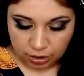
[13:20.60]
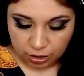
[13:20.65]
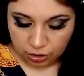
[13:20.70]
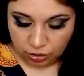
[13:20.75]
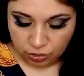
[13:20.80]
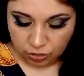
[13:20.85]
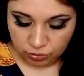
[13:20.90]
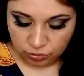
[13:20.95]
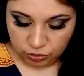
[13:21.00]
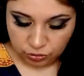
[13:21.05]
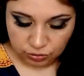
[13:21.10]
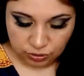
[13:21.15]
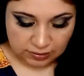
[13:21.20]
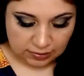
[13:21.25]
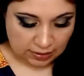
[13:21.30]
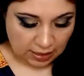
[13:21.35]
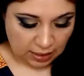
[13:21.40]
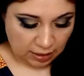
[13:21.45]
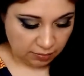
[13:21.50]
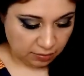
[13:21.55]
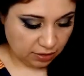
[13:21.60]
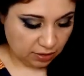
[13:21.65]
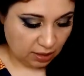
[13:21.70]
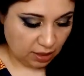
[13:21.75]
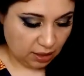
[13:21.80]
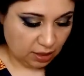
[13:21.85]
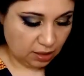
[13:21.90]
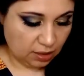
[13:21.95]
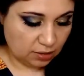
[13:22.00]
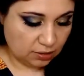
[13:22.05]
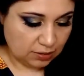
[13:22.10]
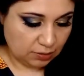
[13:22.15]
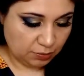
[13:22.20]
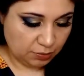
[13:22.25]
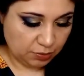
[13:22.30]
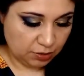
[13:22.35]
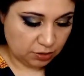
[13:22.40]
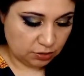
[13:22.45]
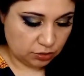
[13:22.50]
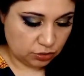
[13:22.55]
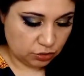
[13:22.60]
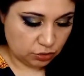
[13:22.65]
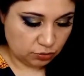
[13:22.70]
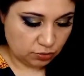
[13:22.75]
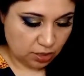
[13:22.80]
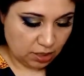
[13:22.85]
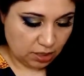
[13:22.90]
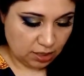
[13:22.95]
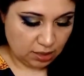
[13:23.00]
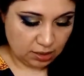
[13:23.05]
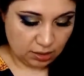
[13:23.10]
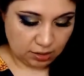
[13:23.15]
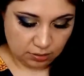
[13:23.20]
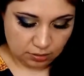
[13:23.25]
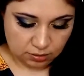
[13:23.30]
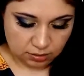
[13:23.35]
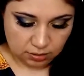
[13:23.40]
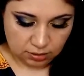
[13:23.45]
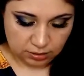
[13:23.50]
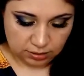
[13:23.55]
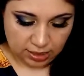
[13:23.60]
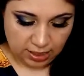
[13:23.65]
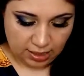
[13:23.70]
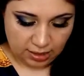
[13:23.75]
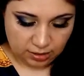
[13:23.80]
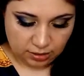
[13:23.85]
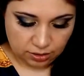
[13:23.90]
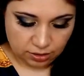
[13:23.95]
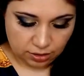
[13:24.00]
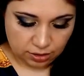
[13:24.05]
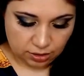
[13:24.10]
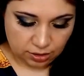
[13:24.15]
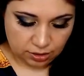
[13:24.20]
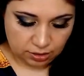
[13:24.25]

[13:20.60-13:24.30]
go do the same thing, dipping into my liner,